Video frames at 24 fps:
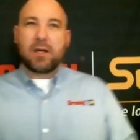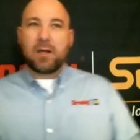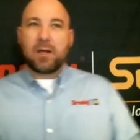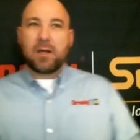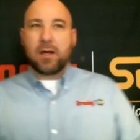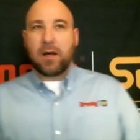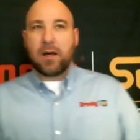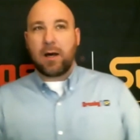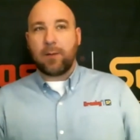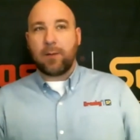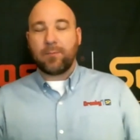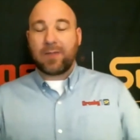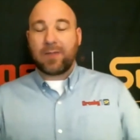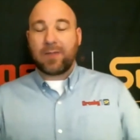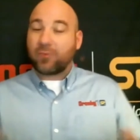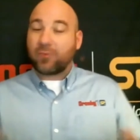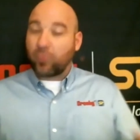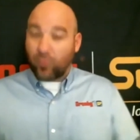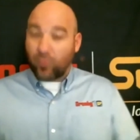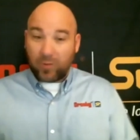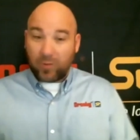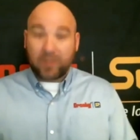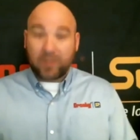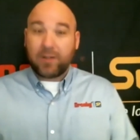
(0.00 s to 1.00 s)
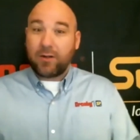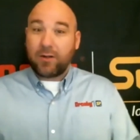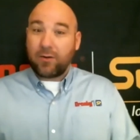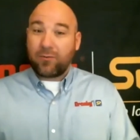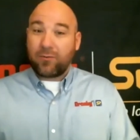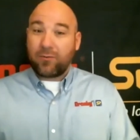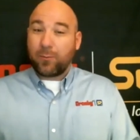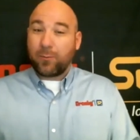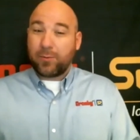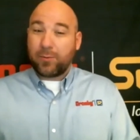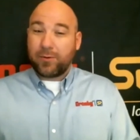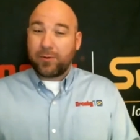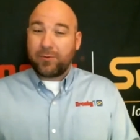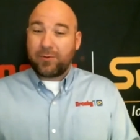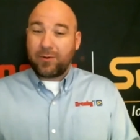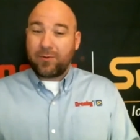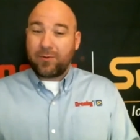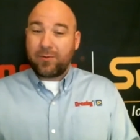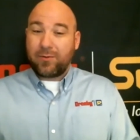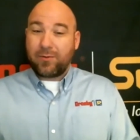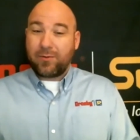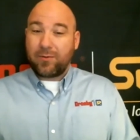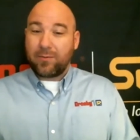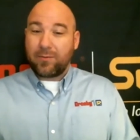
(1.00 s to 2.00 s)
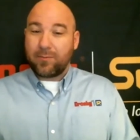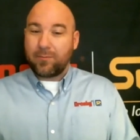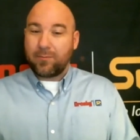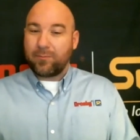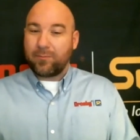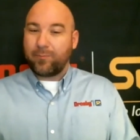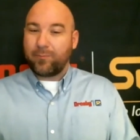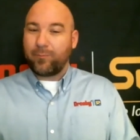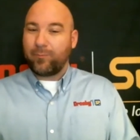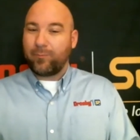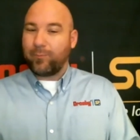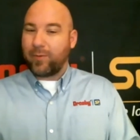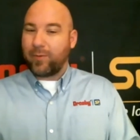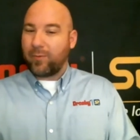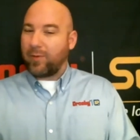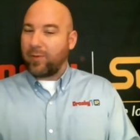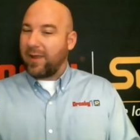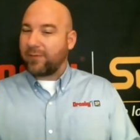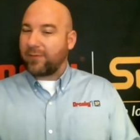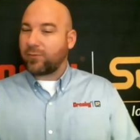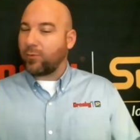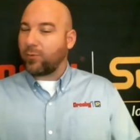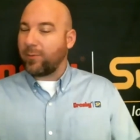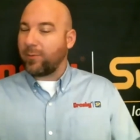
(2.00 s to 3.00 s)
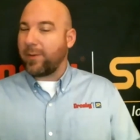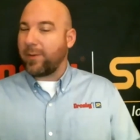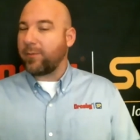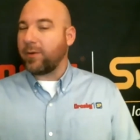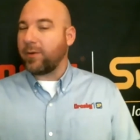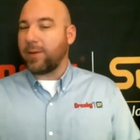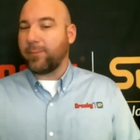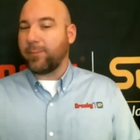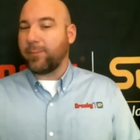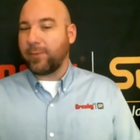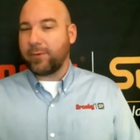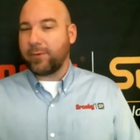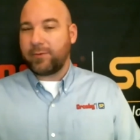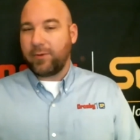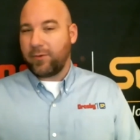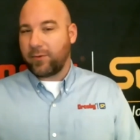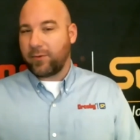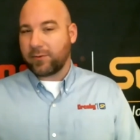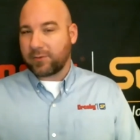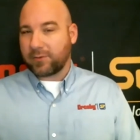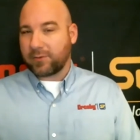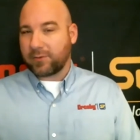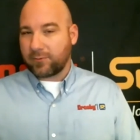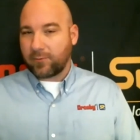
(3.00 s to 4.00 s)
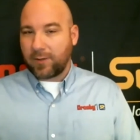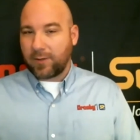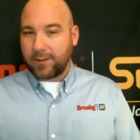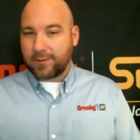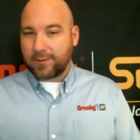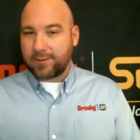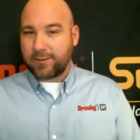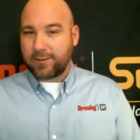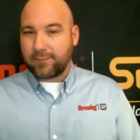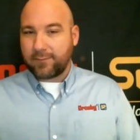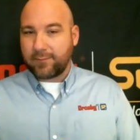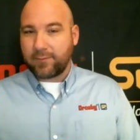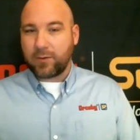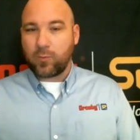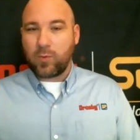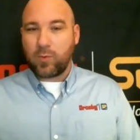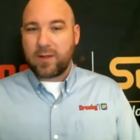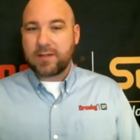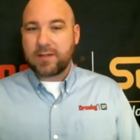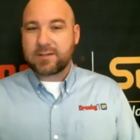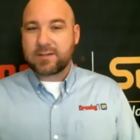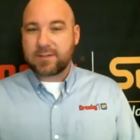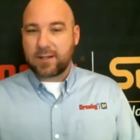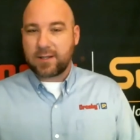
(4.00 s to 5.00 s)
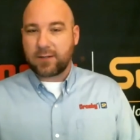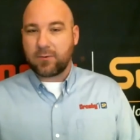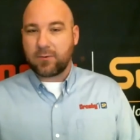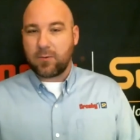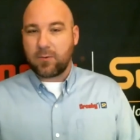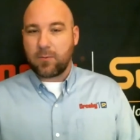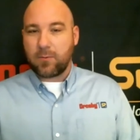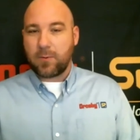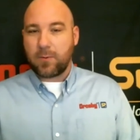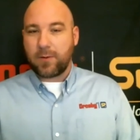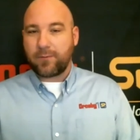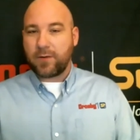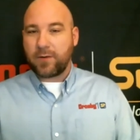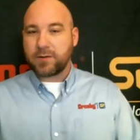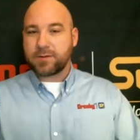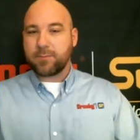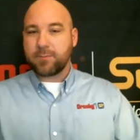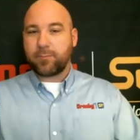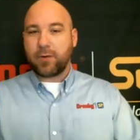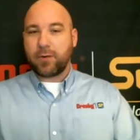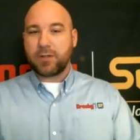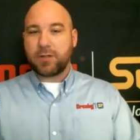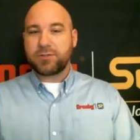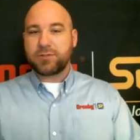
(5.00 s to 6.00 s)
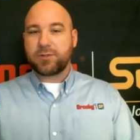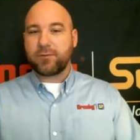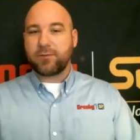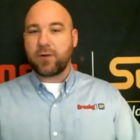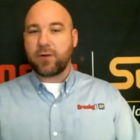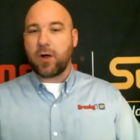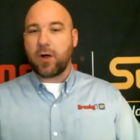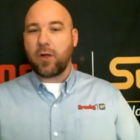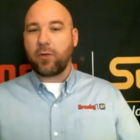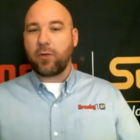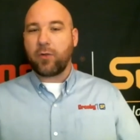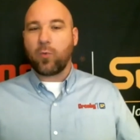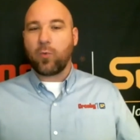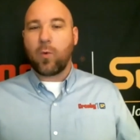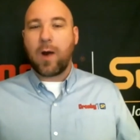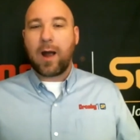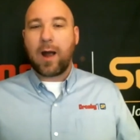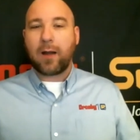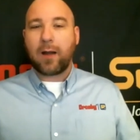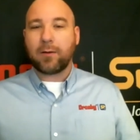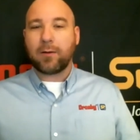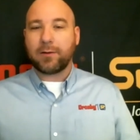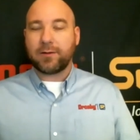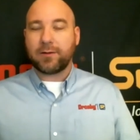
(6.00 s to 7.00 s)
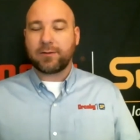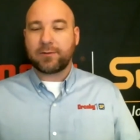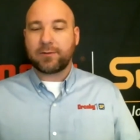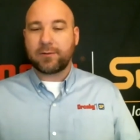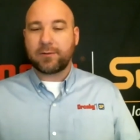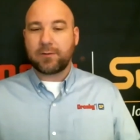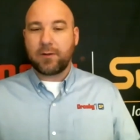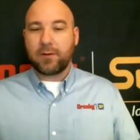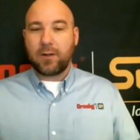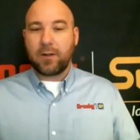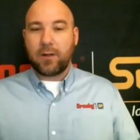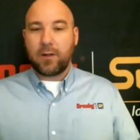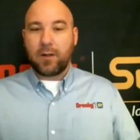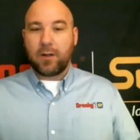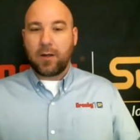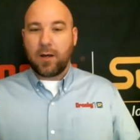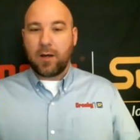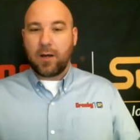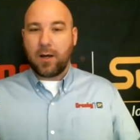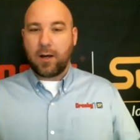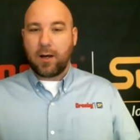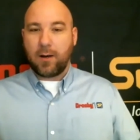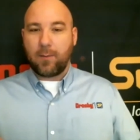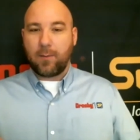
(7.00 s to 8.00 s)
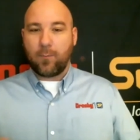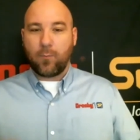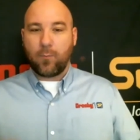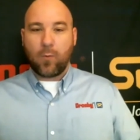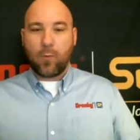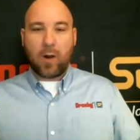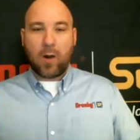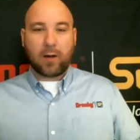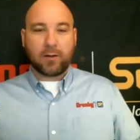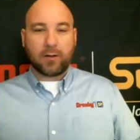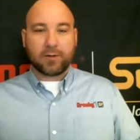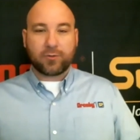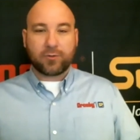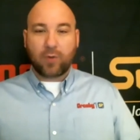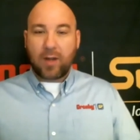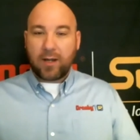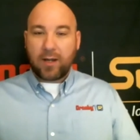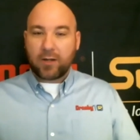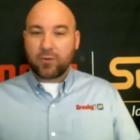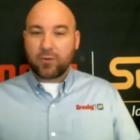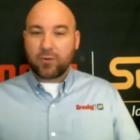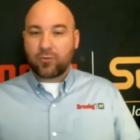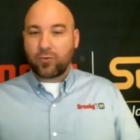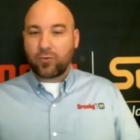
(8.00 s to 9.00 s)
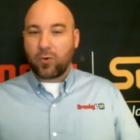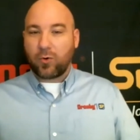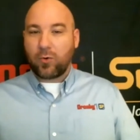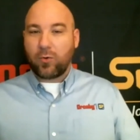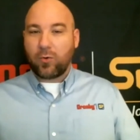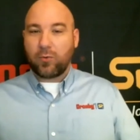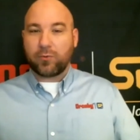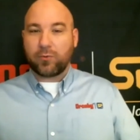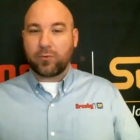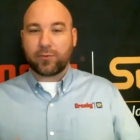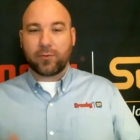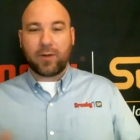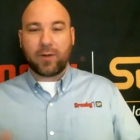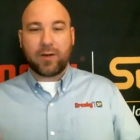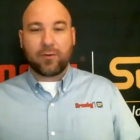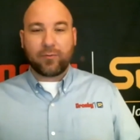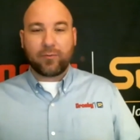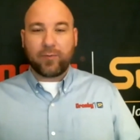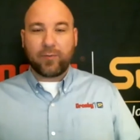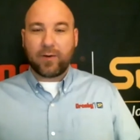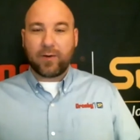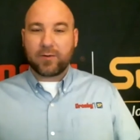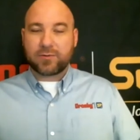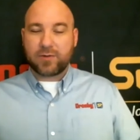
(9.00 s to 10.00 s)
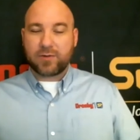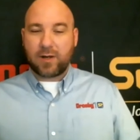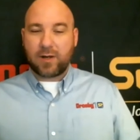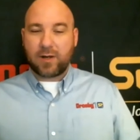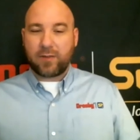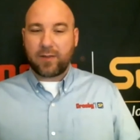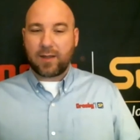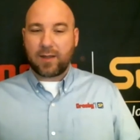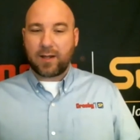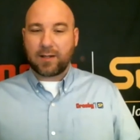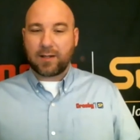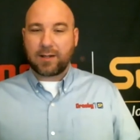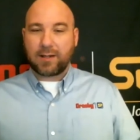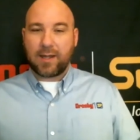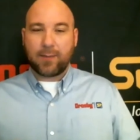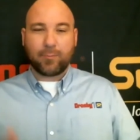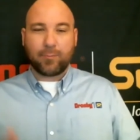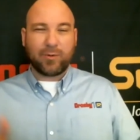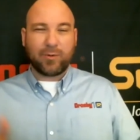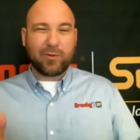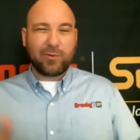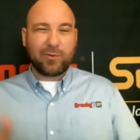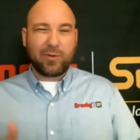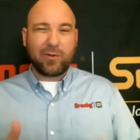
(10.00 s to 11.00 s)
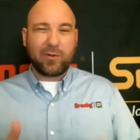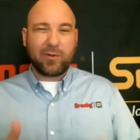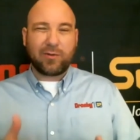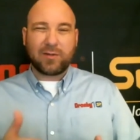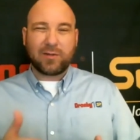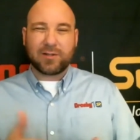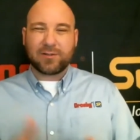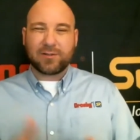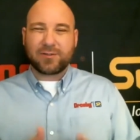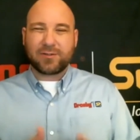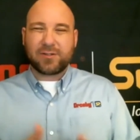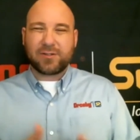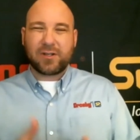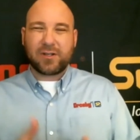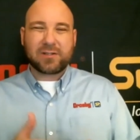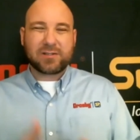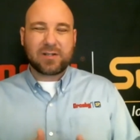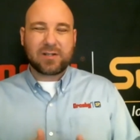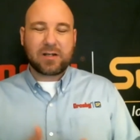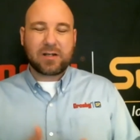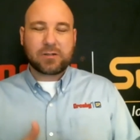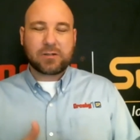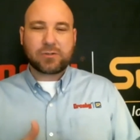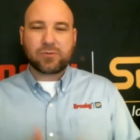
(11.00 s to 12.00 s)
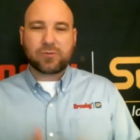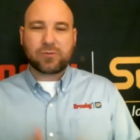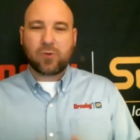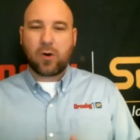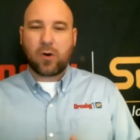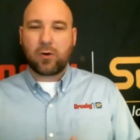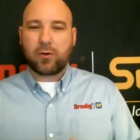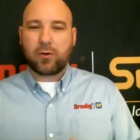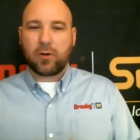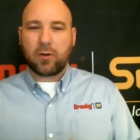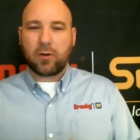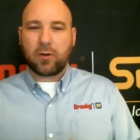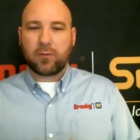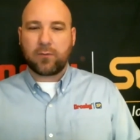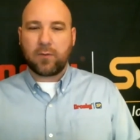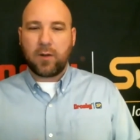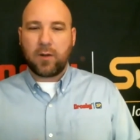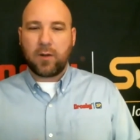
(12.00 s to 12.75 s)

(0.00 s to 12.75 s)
um, that's really good for Bluetooth. But we have to remember that Bluetooth is a relatively weak signal. If there's a bunch of other wireless um, wireless crane controls or interference or anything like that. Bluetooth is just not strong enough